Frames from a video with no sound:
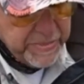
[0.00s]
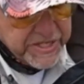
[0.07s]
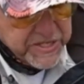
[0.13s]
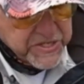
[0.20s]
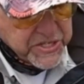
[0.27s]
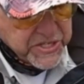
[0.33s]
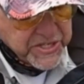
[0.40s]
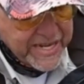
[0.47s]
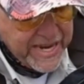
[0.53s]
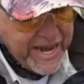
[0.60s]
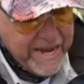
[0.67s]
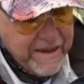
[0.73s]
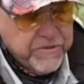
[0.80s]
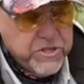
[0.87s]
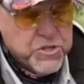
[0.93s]
because they're going to
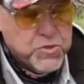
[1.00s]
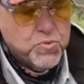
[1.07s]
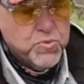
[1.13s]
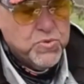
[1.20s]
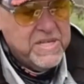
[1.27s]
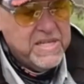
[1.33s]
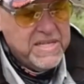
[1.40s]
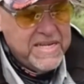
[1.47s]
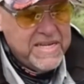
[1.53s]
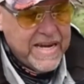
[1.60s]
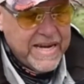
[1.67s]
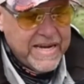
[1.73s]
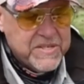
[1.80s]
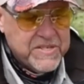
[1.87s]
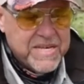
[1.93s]
have this really
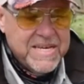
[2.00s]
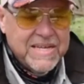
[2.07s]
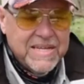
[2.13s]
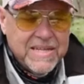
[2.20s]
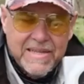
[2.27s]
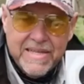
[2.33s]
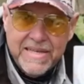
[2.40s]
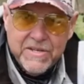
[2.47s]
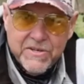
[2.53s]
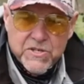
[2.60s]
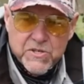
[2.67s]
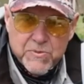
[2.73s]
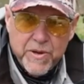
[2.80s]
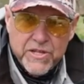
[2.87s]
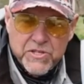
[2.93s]
nice leader
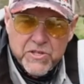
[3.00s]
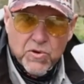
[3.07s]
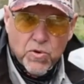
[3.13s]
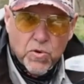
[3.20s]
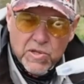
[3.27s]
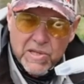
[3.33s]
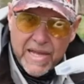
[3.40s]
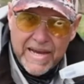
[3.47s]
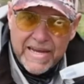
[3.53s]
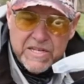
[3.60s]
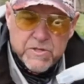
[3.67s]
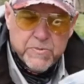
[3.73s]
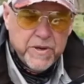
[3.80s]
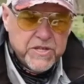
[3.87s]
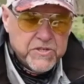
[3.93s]
dispenser or line
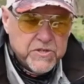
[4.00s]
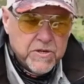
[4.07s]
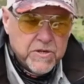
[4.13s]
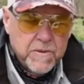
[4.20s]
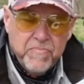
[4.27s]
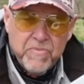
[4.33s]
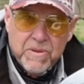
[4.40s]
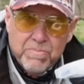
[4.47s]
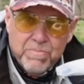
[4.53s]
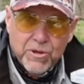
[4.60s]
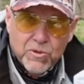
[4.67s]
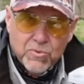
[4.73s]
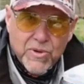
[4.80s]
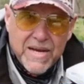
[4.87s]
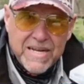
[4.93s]
dispenser
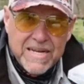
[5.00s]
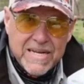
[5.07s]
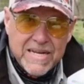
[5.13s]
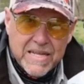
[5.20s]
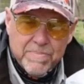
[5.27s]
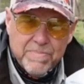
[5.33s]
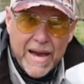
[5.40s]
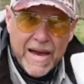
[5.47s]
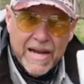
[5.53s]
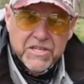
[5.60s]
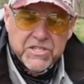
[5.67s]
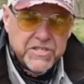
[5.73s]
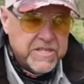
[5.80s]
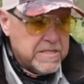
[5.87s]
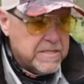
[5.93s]
built right into the
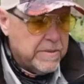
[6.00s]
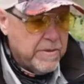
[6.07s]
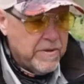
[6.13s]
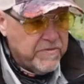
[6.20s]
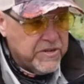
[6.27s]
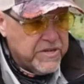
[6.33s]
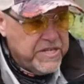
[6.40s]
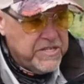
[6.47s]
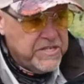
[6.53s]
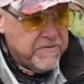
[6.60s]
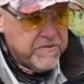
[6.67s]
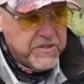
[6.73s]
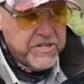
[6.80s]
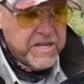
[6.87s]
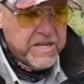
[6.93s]
packaging. It's going to be very
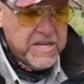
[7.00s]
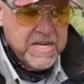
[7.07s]
easy for you